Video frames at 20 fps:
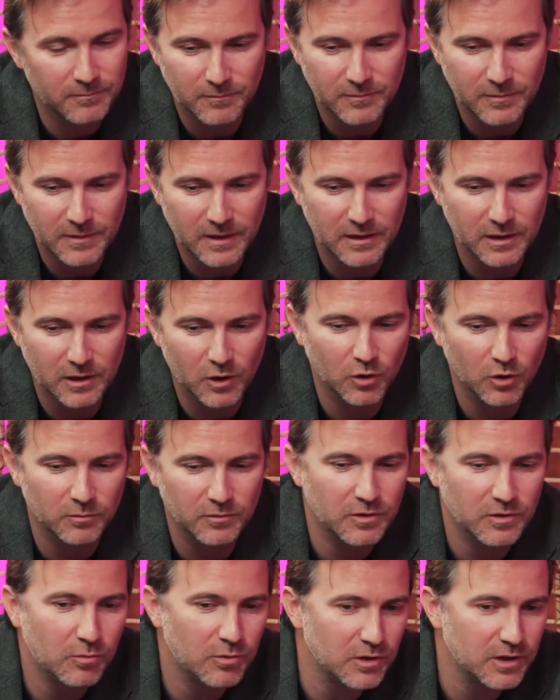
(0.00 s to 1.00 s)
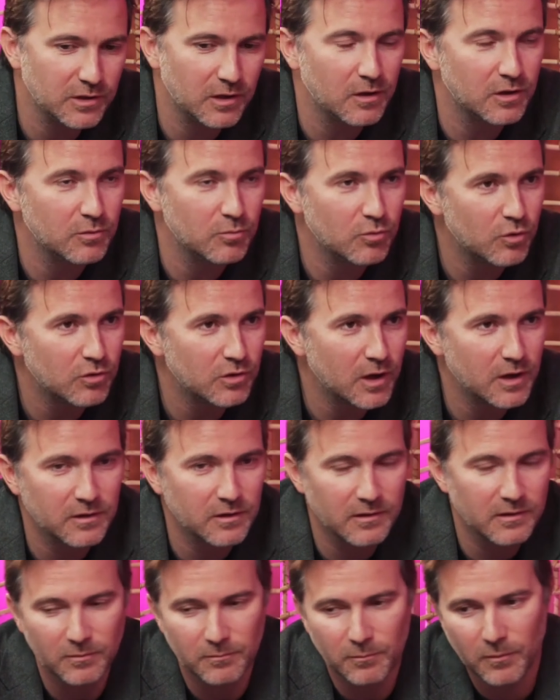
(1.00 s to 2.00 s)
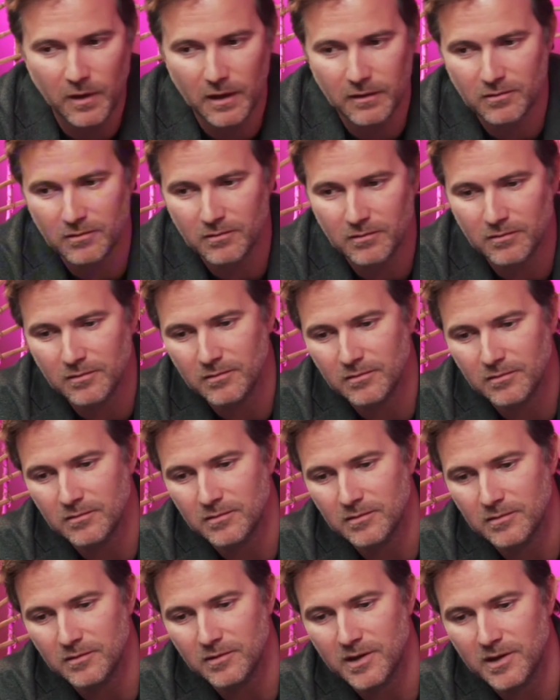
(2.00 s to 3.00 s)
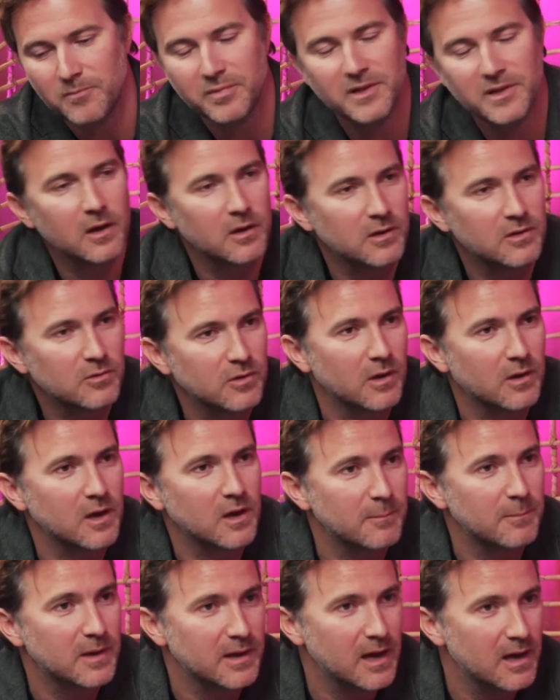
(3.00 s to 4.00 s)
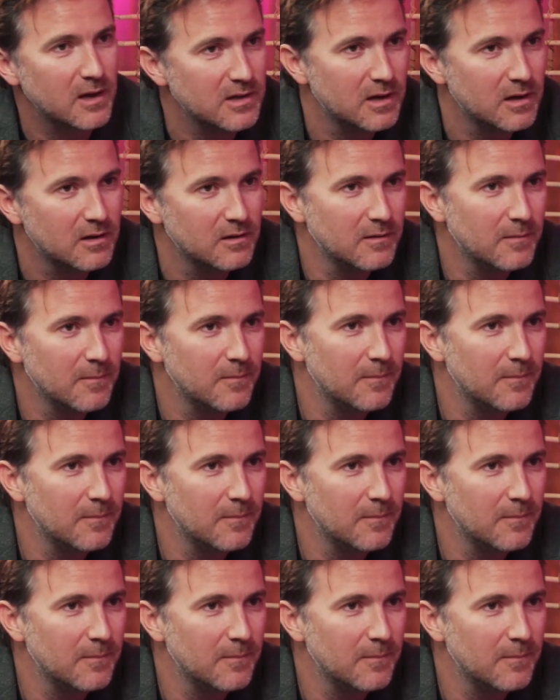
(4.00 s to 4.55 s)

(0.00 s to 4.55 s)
These are often research projects, but industrial application